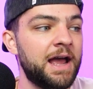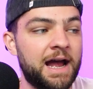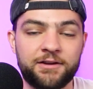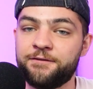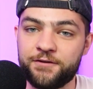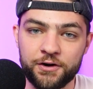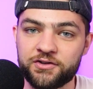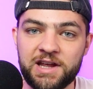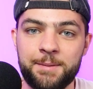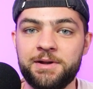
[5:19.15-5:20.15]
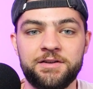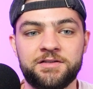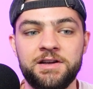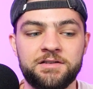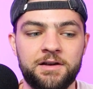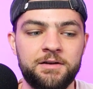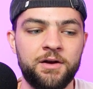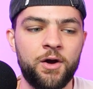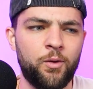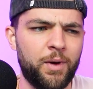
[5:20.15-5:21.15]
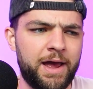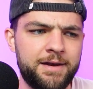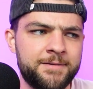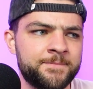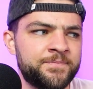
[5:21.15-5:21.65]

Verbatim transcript: at the first game of the season, when